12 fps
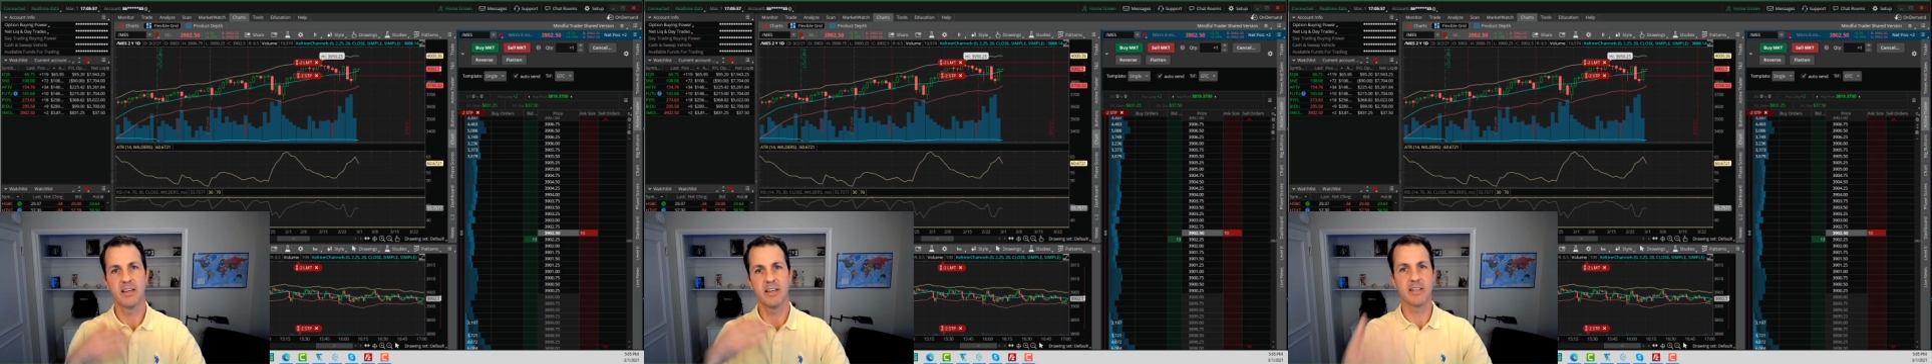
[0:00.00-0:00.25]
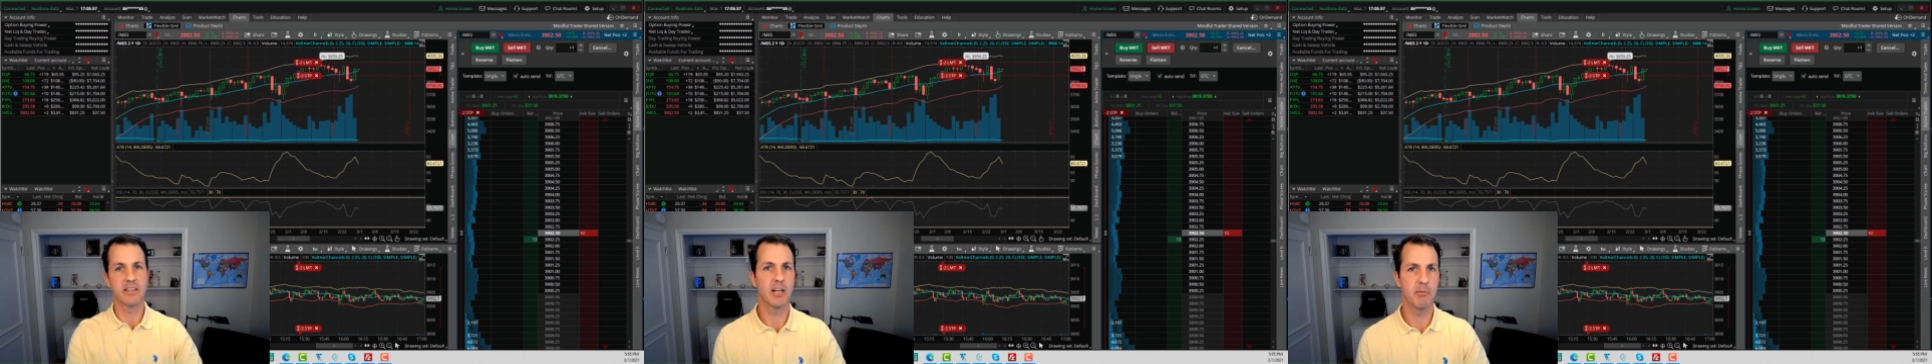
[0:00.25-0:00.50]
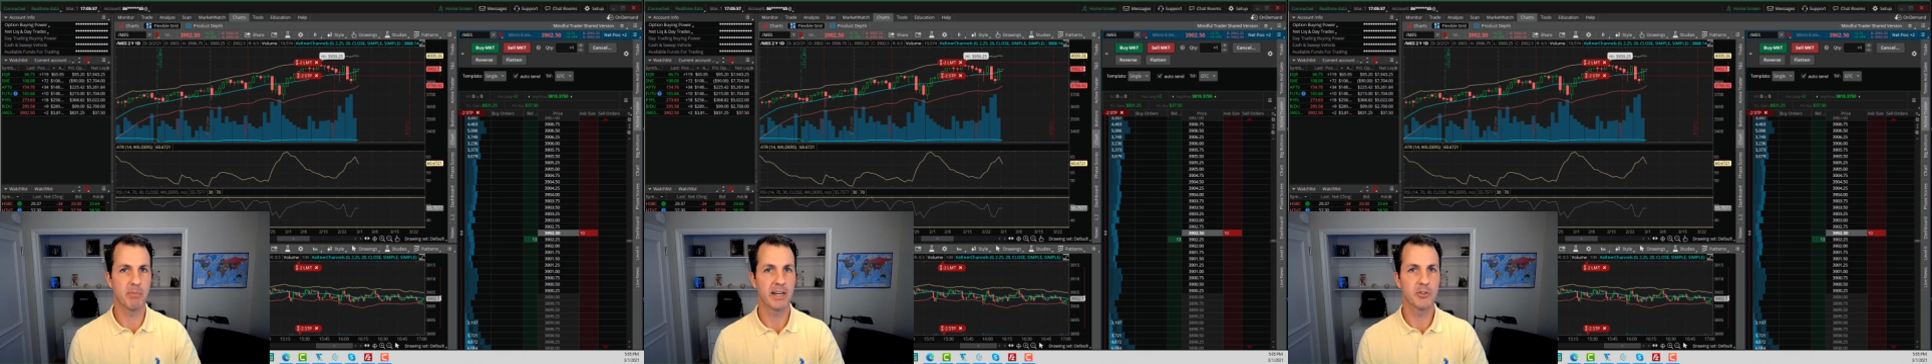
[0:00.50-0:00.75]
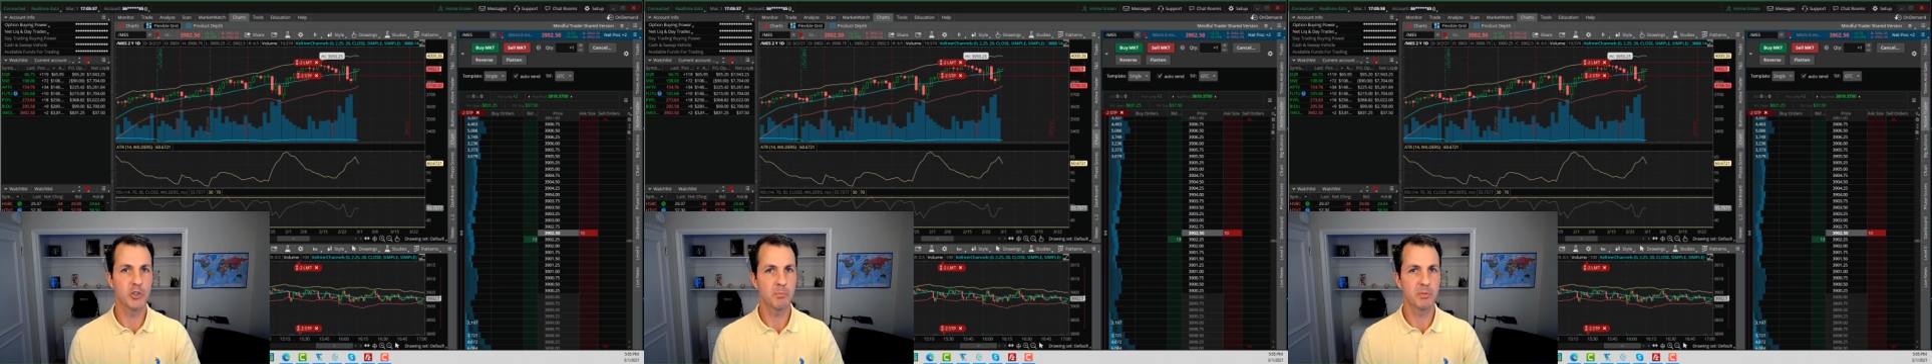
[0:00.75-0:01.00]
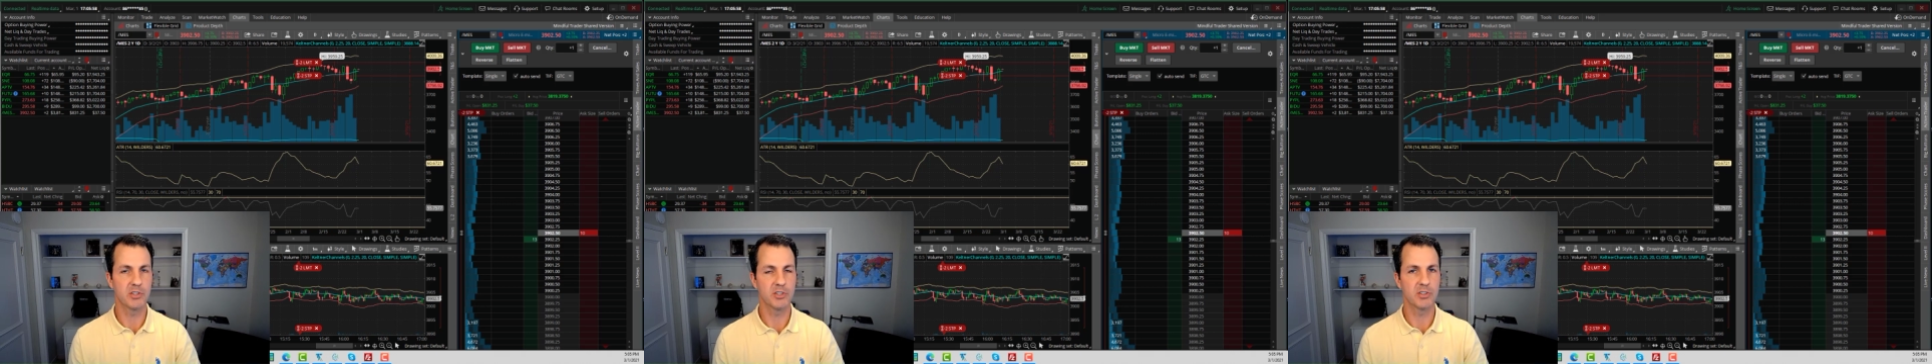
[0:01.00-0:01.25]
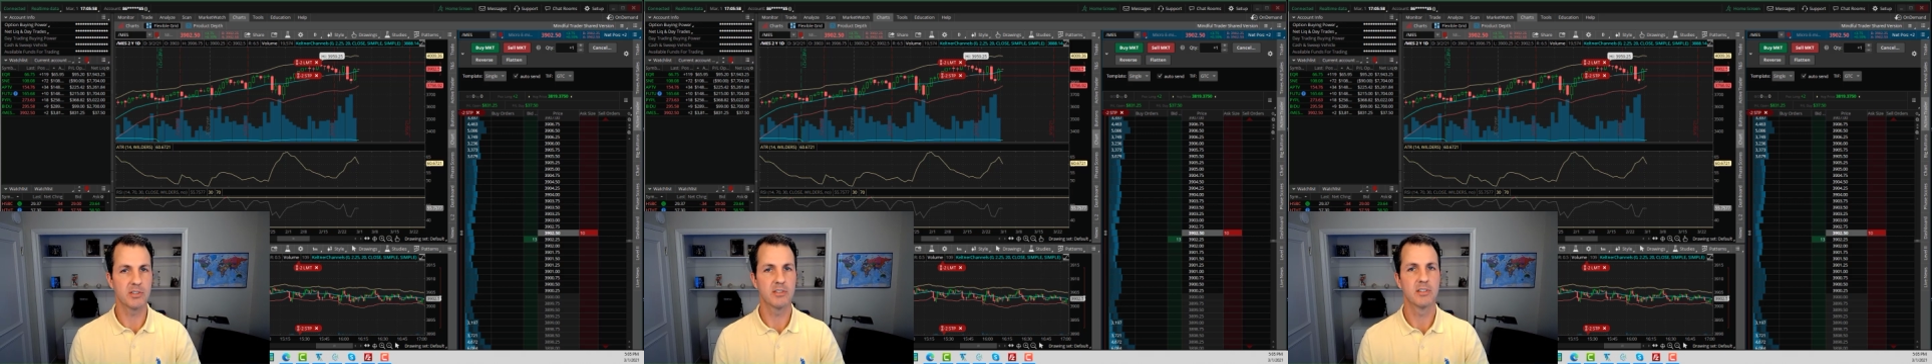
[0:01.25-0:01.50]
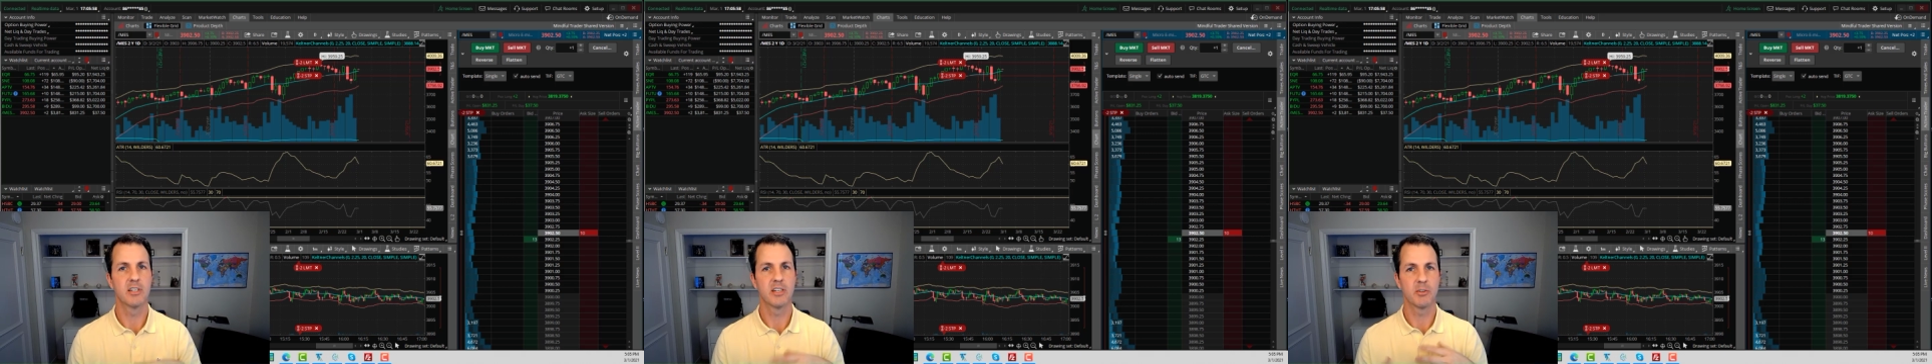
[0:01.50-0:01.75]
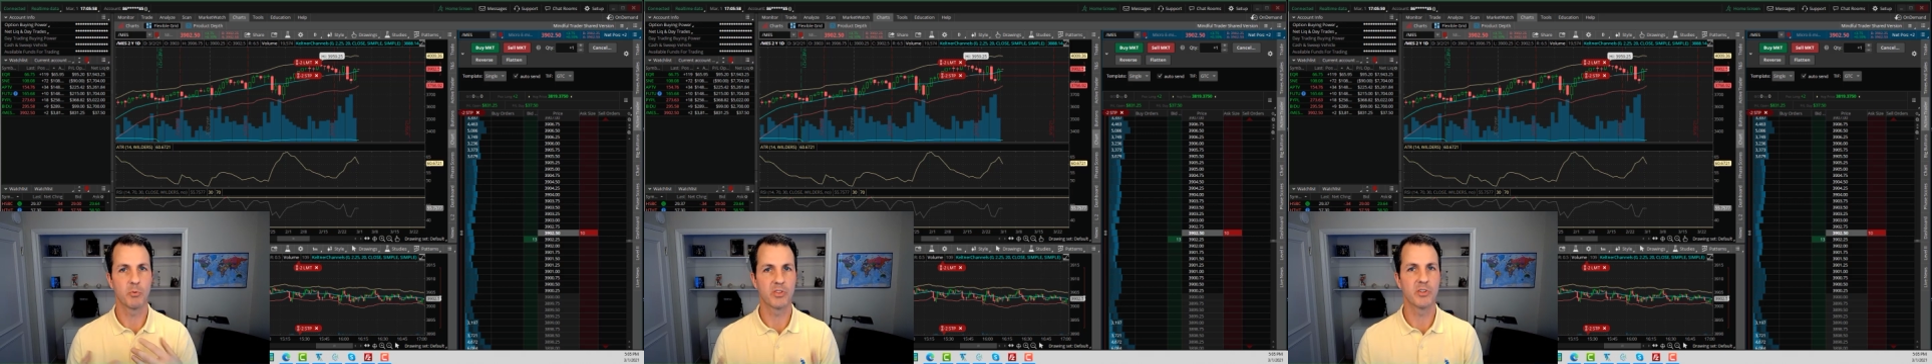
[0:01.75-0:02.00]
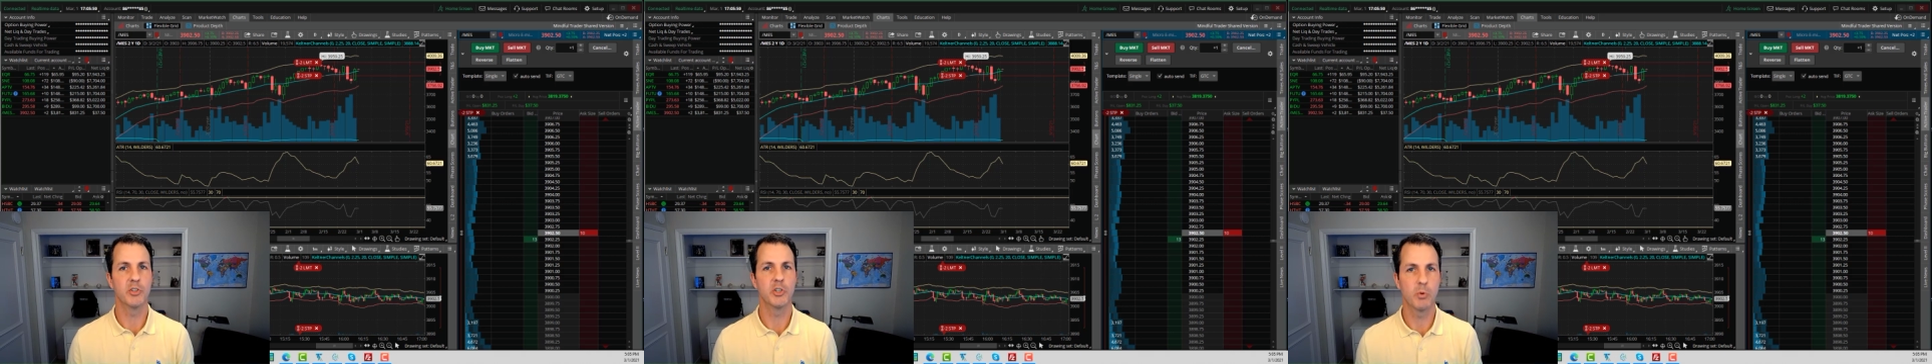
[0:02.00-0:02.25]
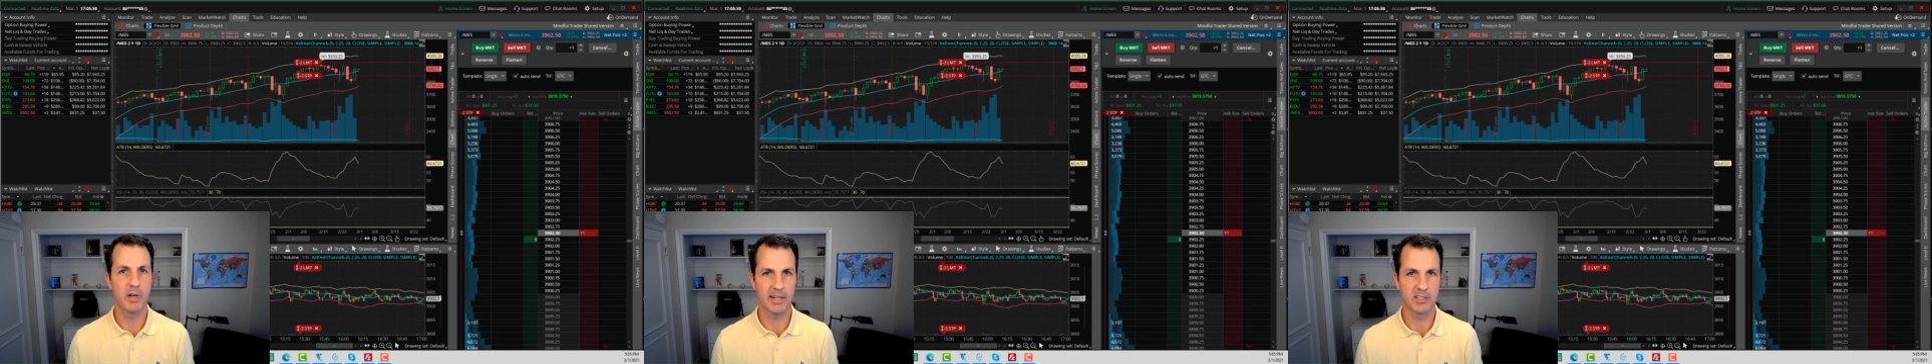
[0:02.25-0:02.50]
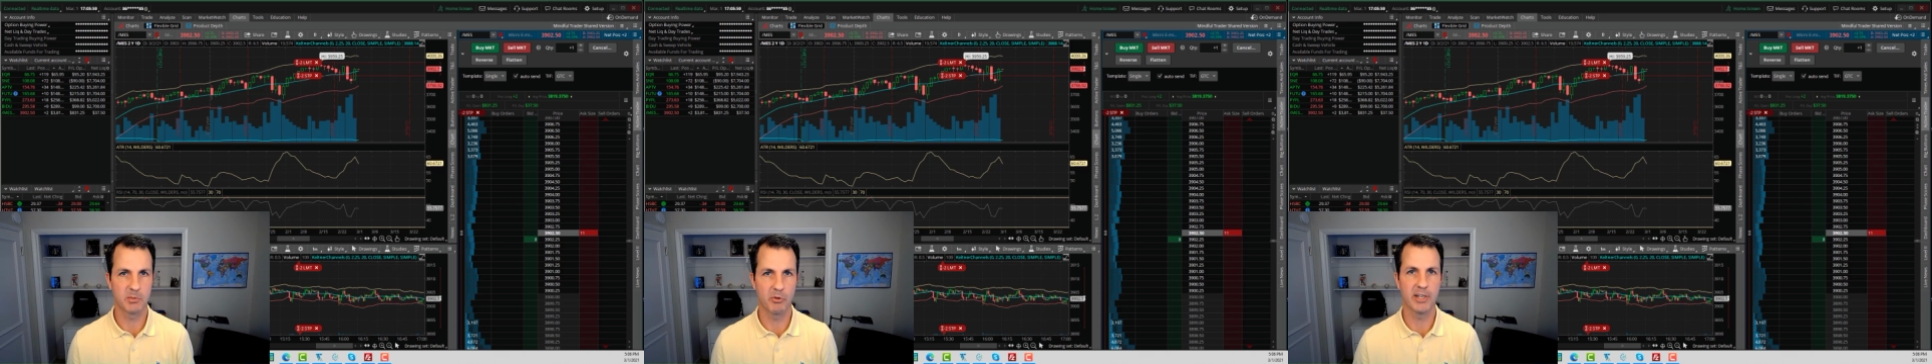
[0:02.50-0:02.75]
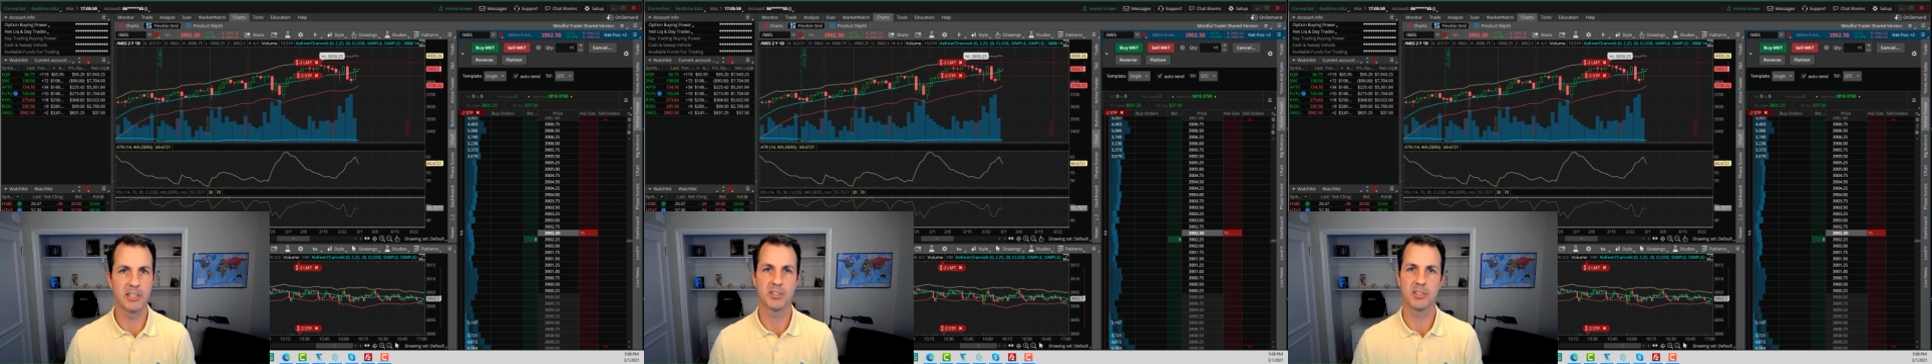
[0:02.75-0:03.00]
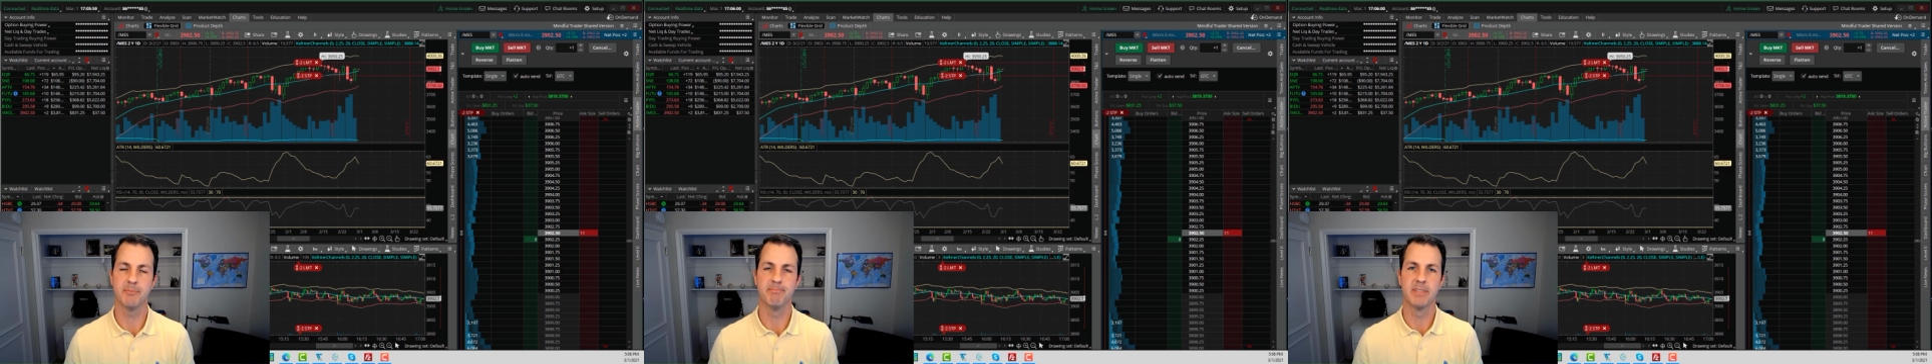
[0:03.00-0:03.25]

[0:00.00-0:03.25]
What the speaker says: and then I buy a new position with the newer expiration.